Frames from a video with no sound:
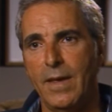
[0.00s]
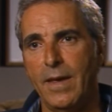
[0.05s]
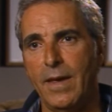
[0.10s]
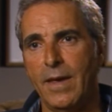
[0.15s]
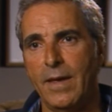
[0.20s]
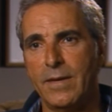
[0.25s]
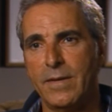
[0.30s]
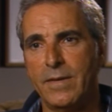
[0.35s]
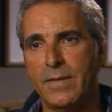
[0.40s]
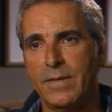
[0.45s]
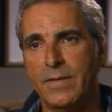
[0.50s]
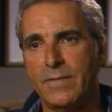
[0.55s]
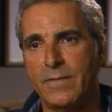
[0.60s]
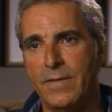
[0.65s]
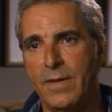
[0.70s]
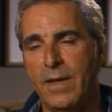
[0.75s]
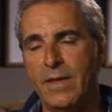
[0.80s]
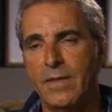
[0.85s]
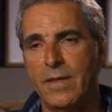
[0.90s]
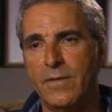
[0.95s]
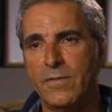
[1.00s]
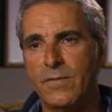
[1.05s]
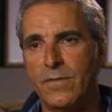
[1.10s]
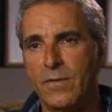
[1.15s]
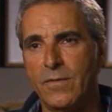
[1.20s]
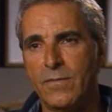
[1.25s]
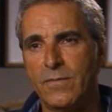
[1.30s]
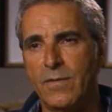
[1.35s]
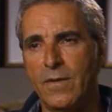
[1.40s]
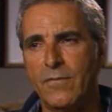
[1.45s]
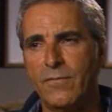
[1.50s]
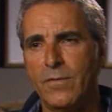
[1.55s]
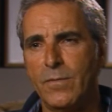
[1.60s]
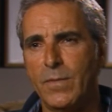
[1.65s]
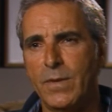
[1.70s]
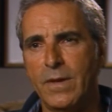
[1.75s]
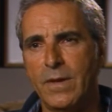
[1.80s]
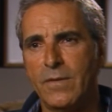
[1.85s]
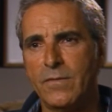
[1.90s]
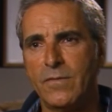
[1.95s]
And to this day, that show suffered
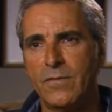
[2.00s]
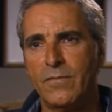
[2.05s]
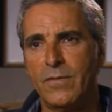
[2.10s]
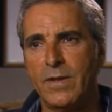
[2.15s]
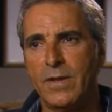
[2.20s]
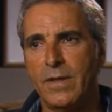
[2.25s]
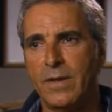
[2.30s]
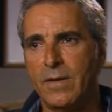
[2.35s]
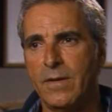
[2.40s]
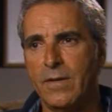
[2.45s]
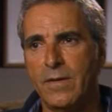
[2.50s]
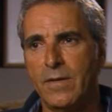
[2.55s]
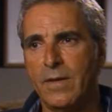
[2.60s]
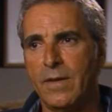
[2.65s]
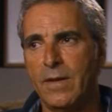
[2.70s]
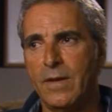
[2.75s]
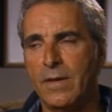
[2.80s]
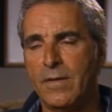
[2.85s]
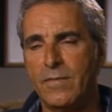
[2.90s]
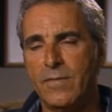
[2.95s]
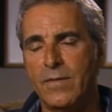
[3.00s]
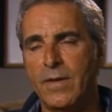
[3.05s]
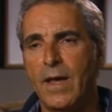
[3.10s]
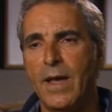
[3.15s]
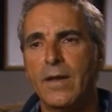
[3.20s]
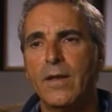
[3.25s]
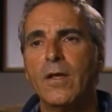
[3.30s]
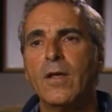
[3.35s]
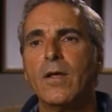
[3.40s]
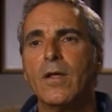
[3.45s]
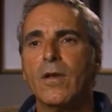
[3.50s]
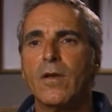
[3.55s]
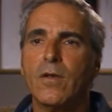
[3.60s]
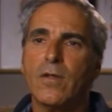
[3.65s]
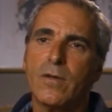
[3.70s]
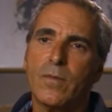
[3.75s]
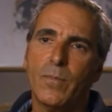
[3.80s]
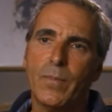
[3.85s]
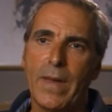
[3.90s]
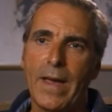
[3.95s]
because of it, and, it, and it's not
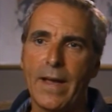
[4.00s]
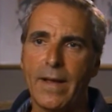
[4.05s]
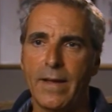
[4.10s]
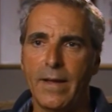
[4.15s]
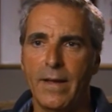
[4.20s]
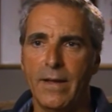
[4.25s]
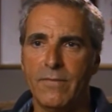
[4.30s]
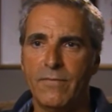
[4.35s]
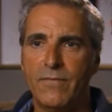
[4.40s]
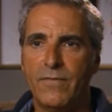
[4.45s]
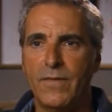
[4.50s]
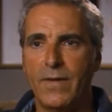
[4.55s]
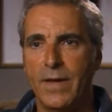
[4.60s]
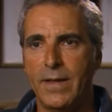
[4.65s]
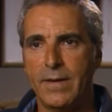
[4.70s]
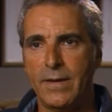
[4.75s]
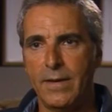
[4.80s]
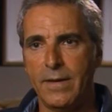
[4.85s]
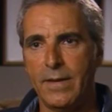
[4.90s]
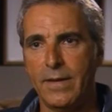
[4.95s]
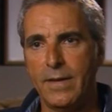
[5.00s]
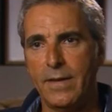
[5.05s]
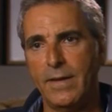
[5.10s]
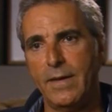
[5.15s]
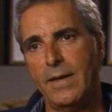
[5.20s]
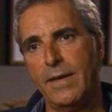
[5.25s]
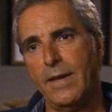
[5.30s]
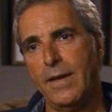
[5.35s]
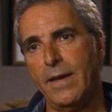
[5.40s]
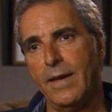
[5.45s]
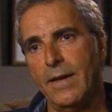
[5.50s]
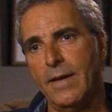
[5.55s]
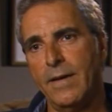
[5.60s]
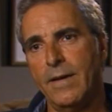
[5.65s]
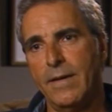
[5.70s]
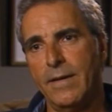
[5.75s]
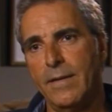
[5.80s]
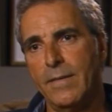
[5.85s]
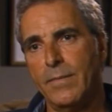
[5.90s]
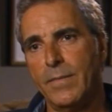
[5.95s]
looked back on fondly
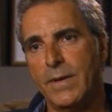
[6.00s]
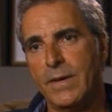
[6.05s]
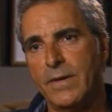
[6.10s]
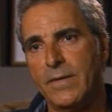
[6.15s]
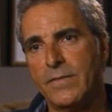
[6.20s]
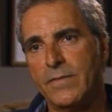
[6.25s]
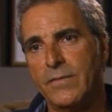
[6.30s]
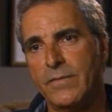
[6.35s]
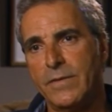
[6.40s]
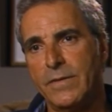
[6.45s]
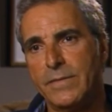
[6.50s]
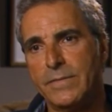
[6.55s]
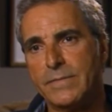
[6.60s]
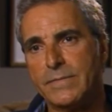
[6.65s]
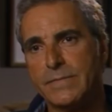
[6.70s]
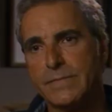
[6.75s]
uh, because of it.